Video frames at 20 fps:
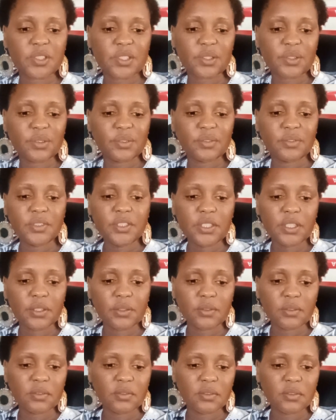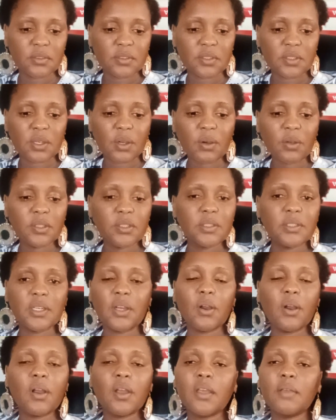So, you know,
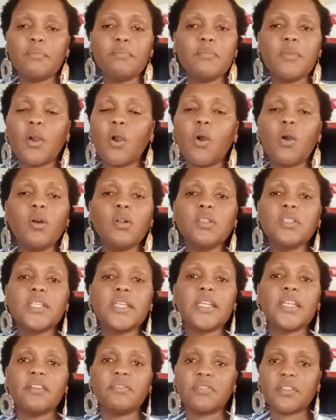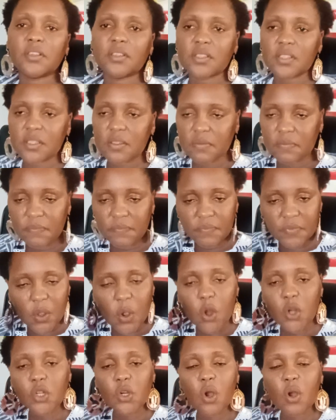on all the levels,
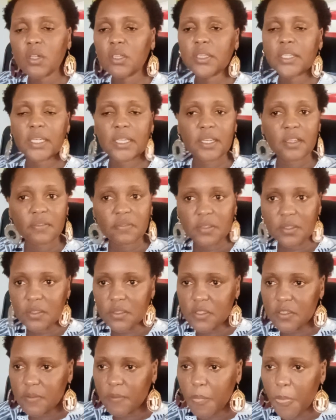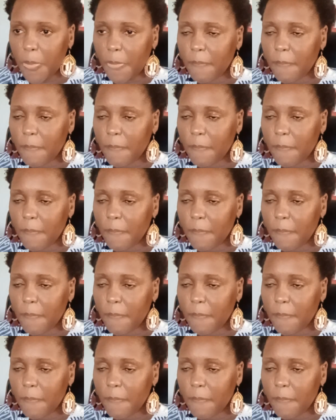on all the levels,